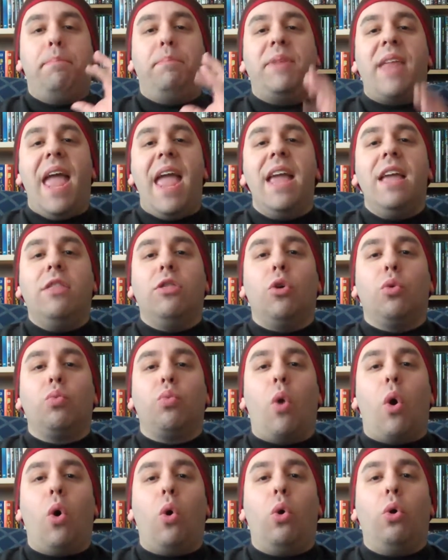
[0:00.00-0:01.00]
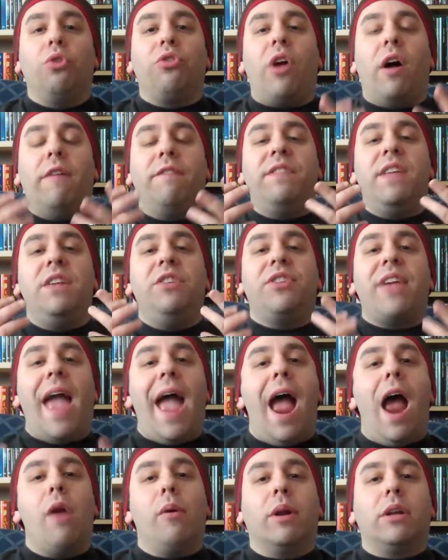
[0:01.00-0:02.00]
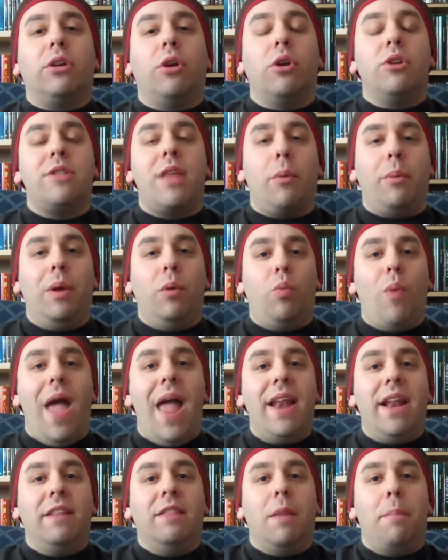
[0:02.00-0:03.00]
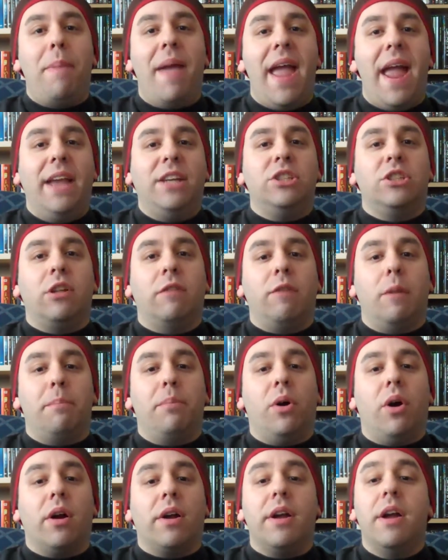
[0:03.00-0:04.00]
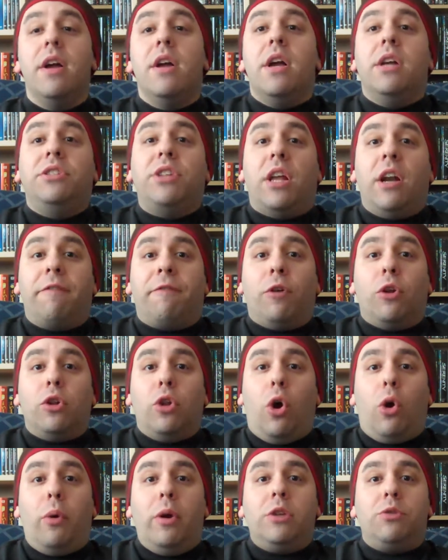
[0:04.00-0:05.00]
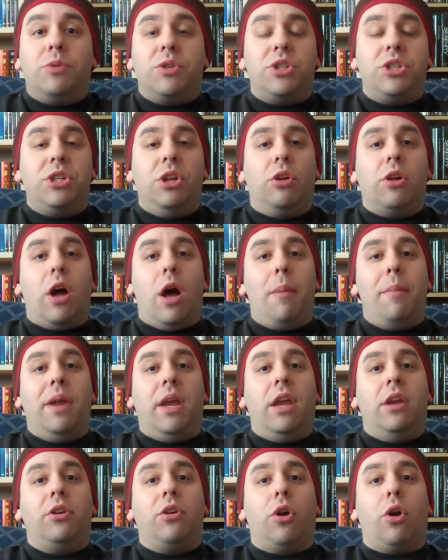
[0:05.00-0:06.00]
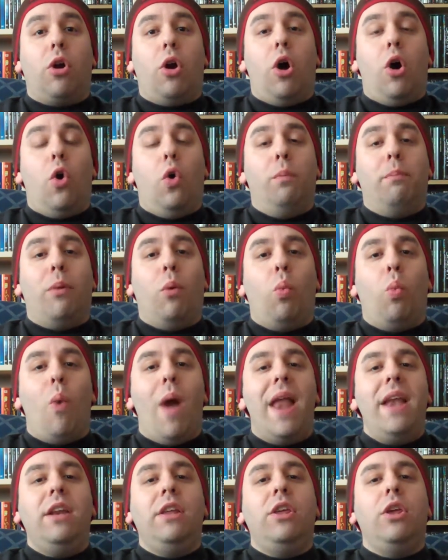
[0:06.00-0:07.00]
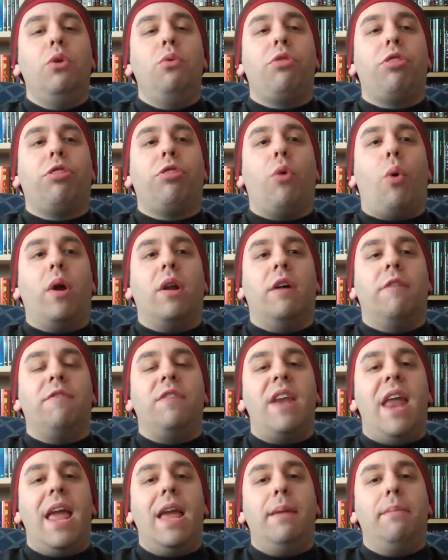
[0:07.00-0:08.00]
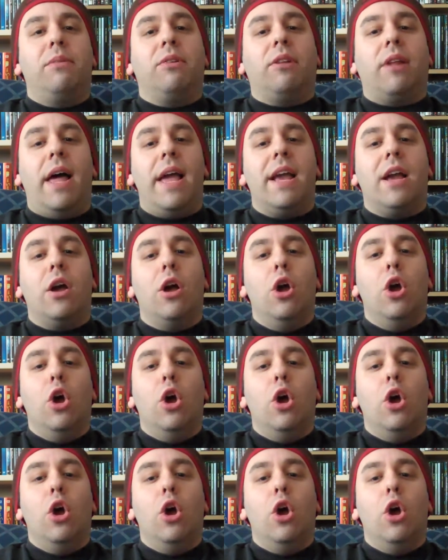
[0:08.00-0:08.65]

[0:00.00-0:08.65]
take the roles of these characters that we read in the pages of the book. Jennifer Lawrence was still coming into her own, but when you thought of names like